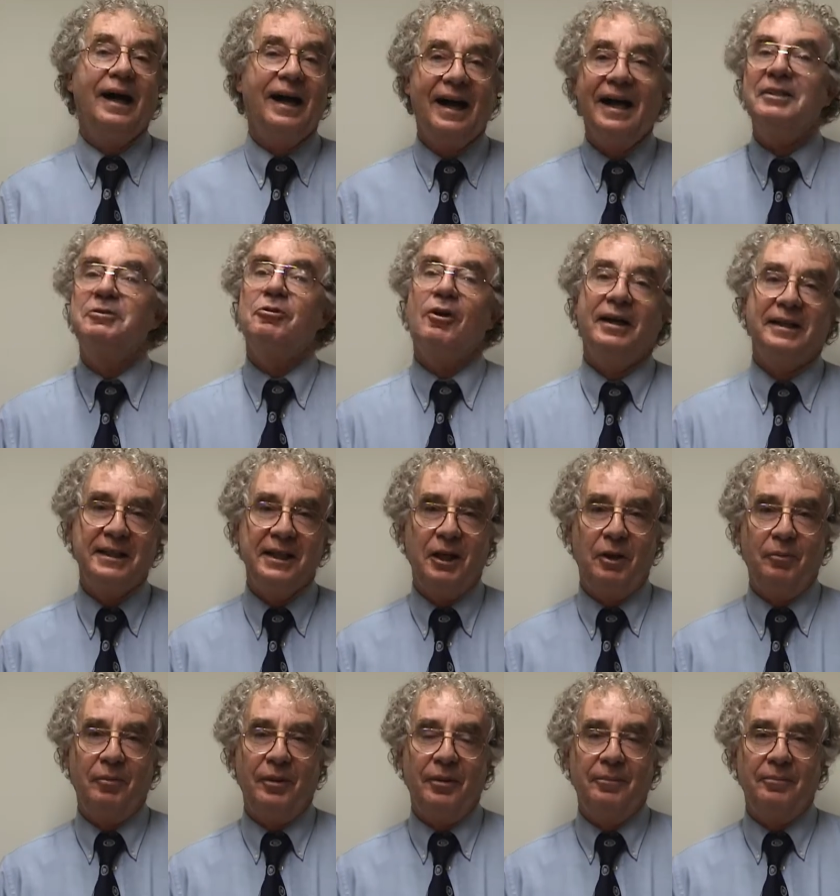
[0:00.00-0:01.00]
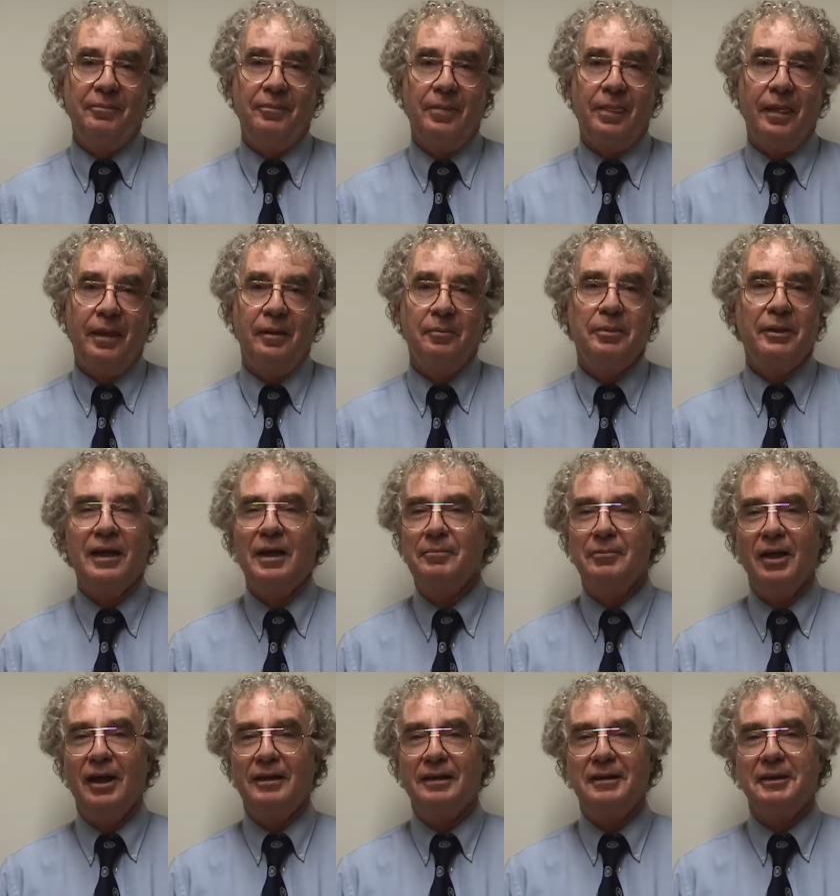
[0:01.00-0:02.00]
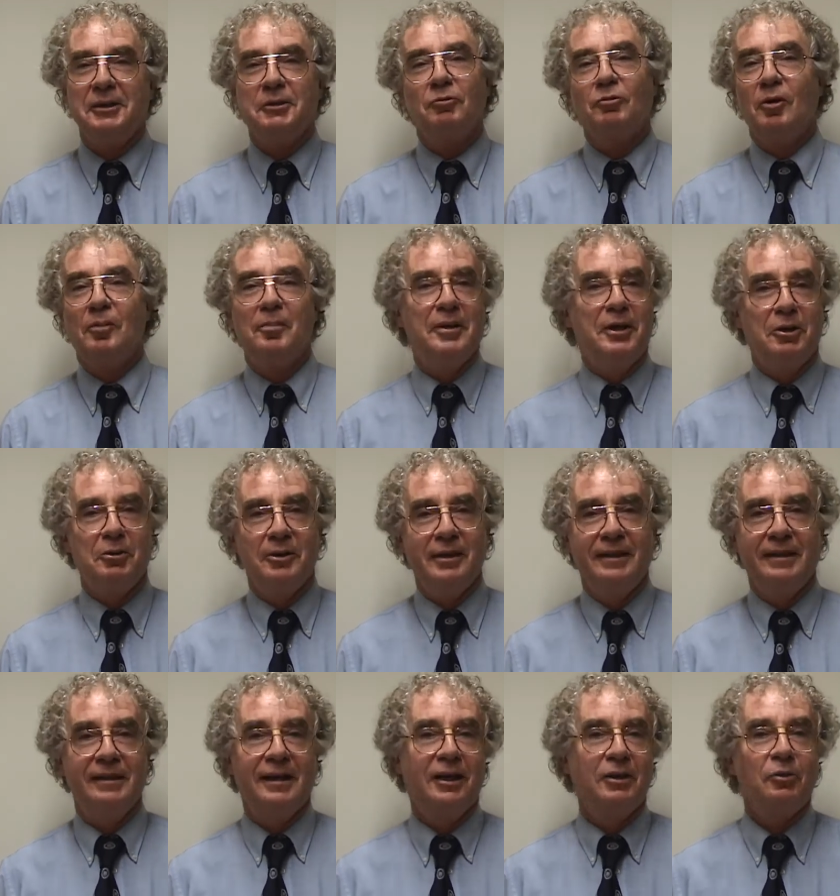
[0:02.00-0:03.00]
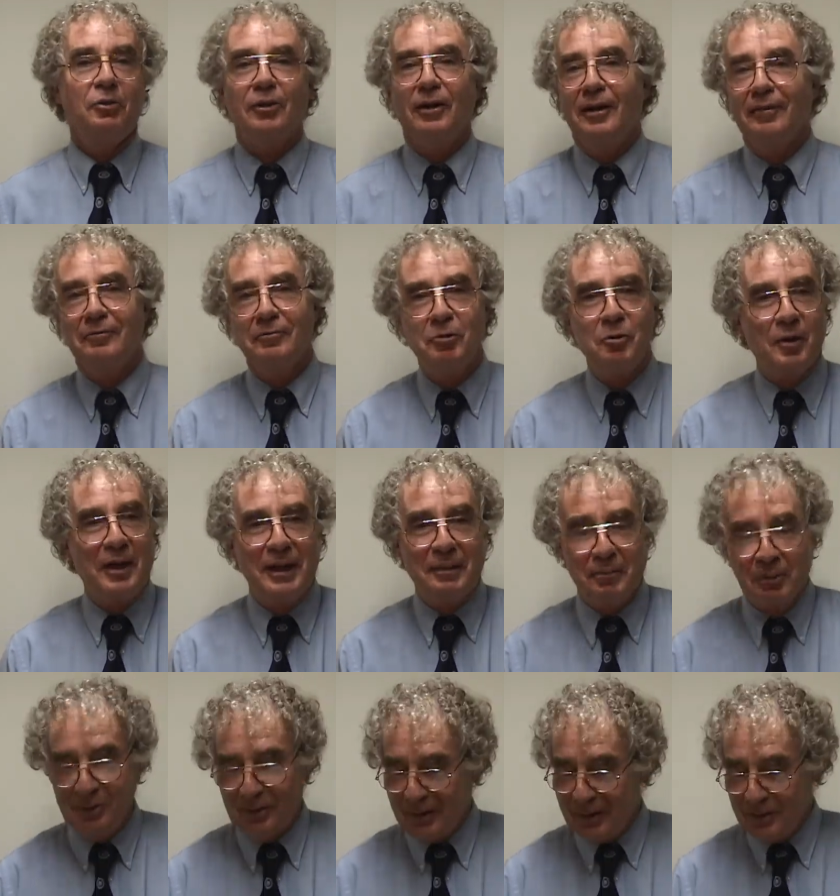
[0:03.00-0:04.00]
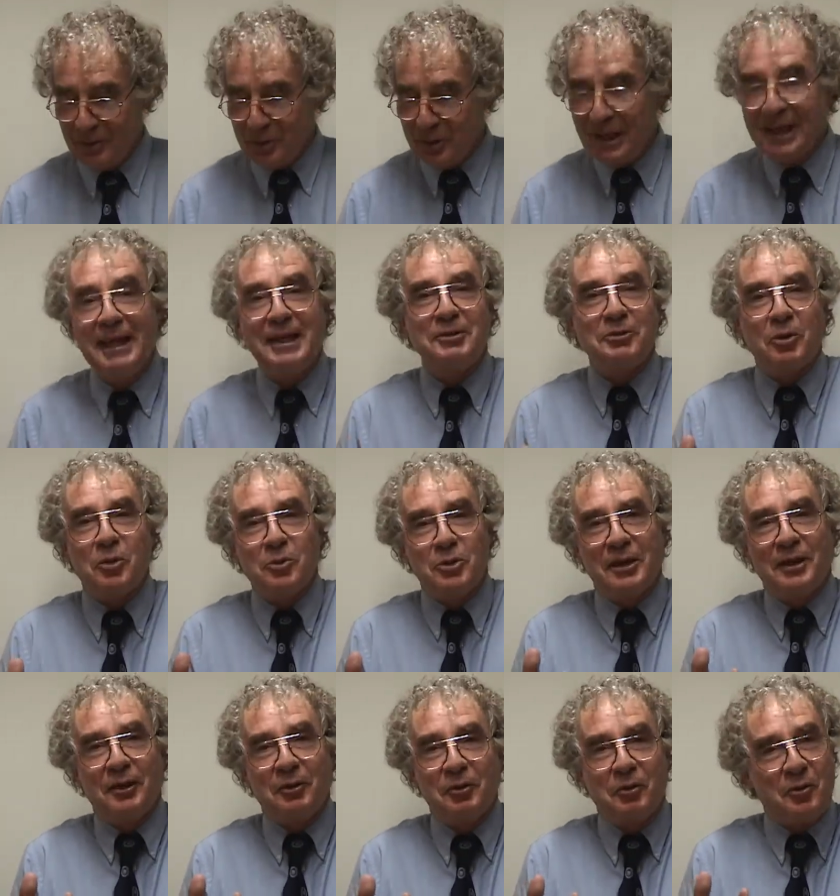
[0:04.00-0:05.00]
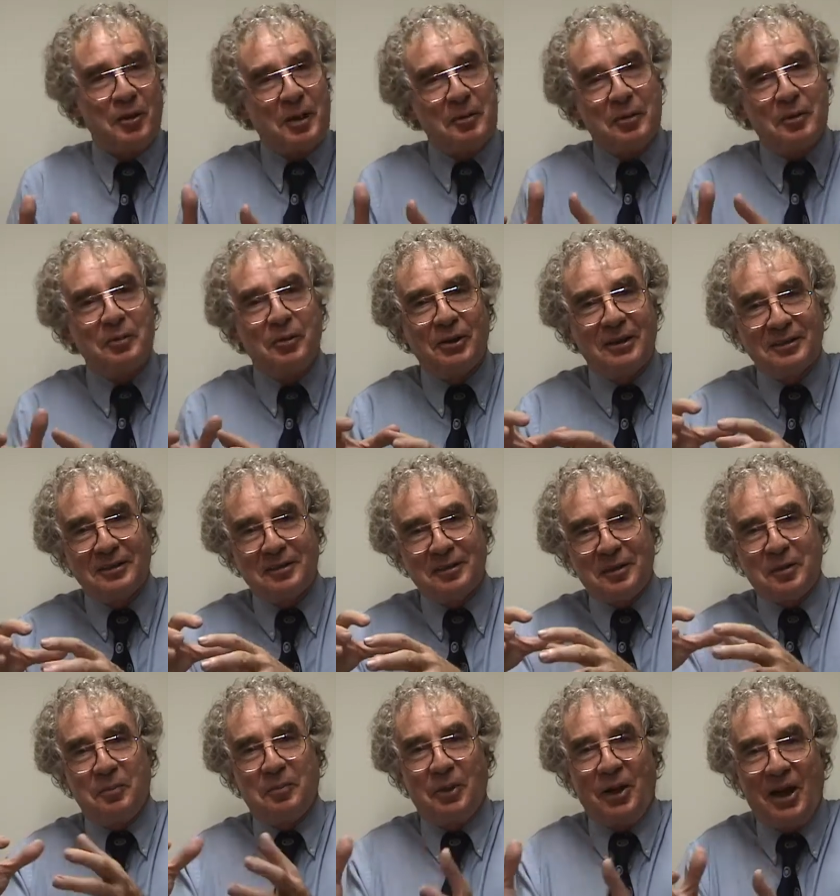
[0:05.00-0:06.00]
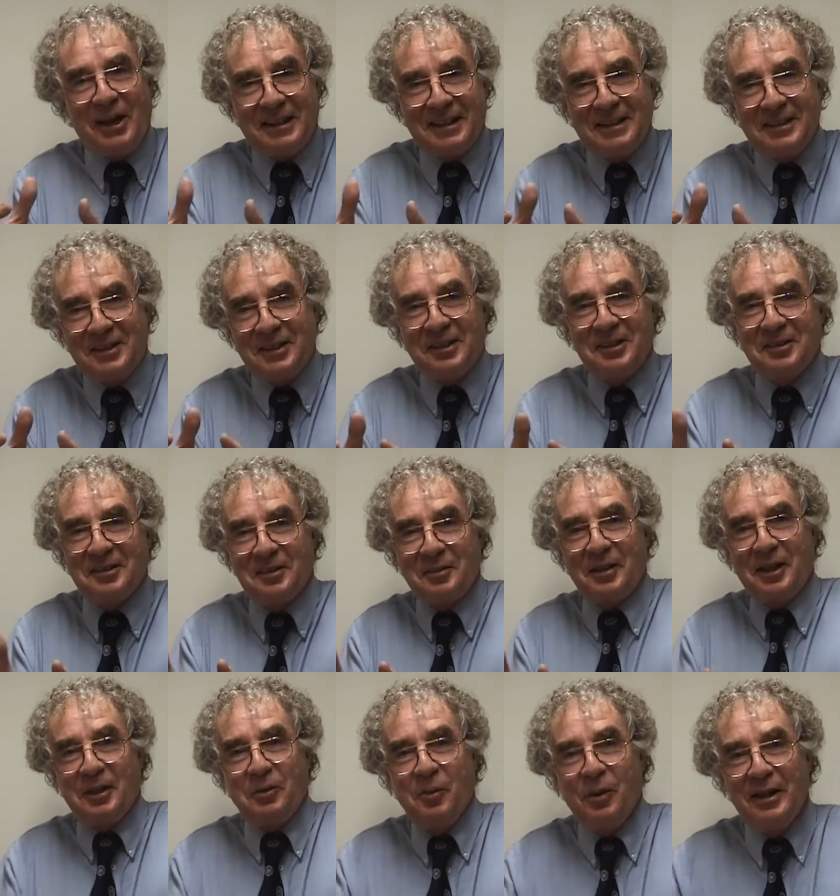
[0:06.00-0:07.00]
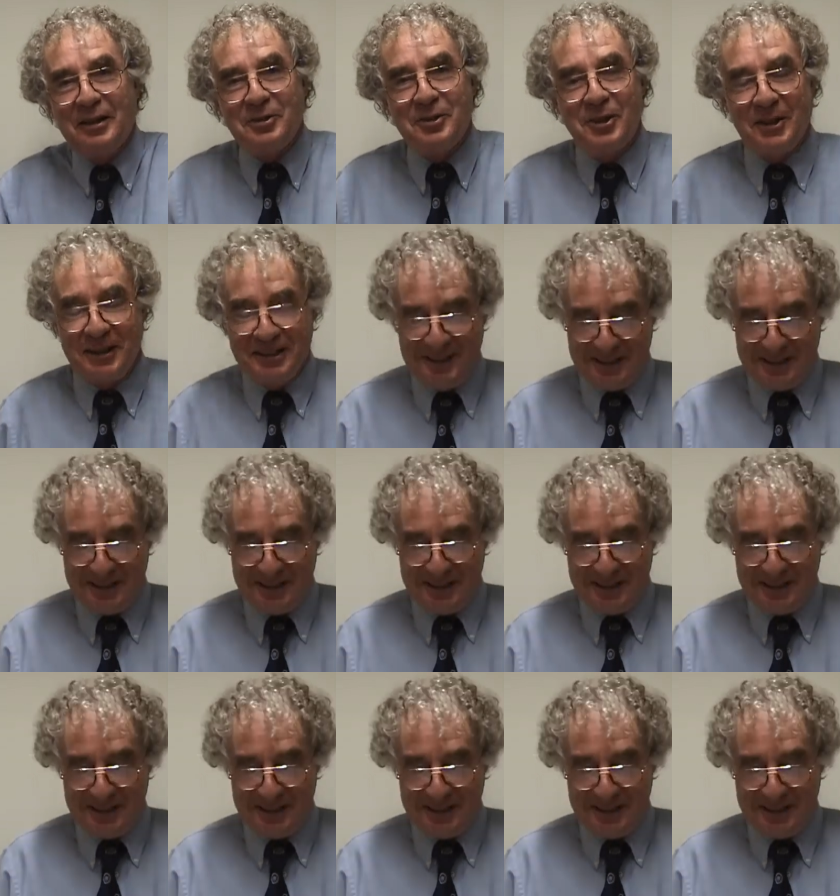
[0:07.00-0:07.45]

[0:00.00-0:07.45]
I try to help them but I'm not a grammarian. I don't love grammar. I used to hate those little grammar books, the little blocky things that like weights you had